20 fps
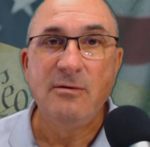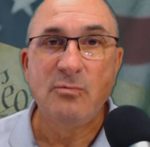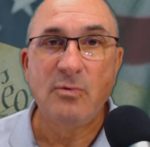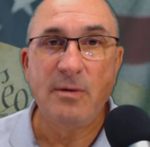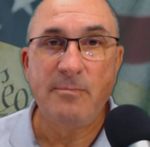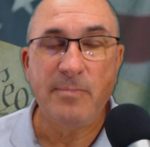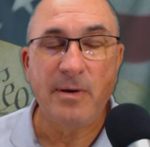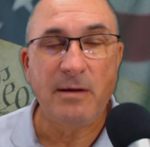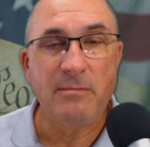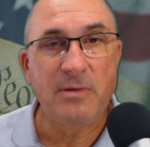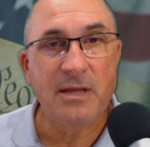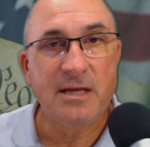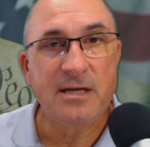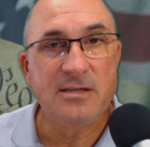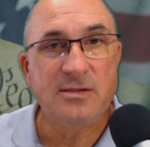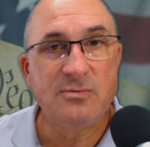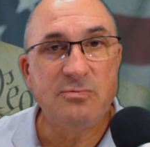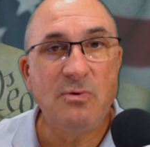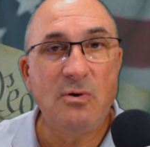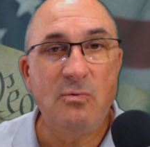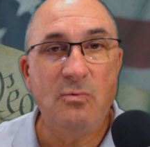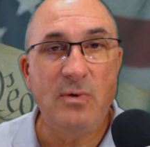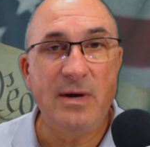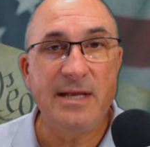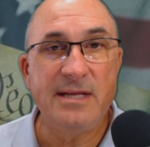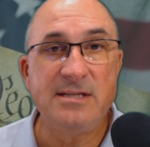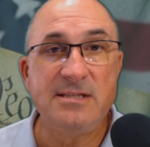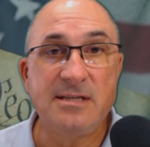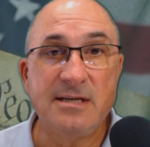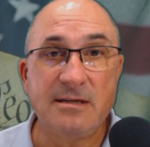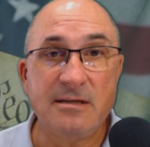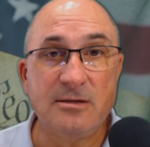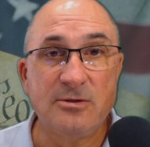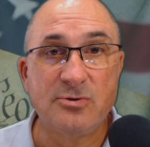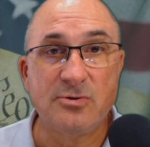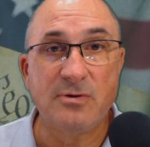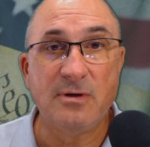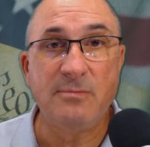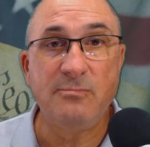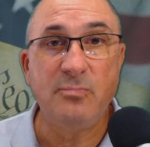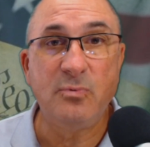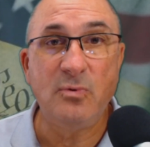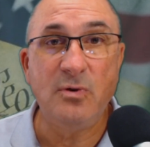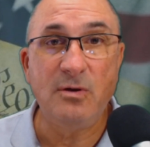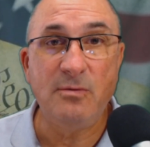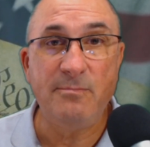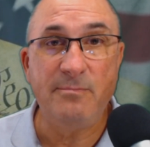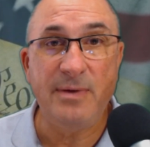Republicans will win. Donald Trump will